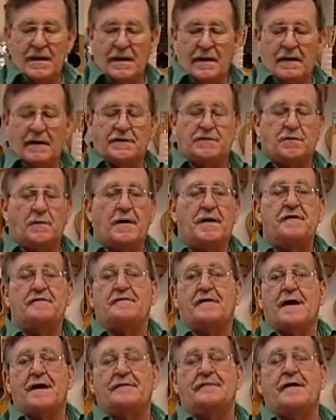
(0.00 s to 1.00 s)
a
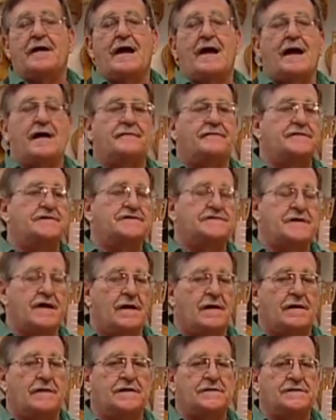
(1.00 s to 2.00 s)
25.5 inch
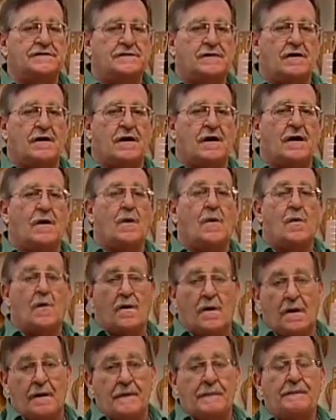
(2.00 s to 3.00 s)
scale guitar
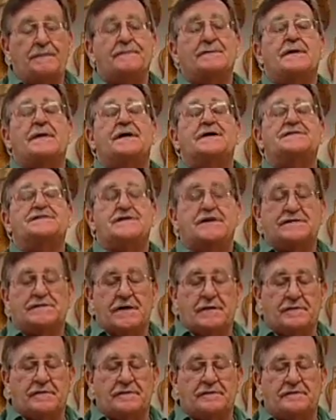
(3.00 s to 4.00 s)
or a
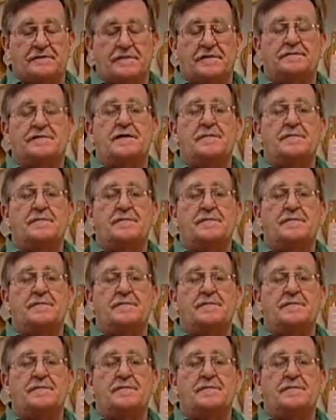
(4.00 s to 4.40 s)
650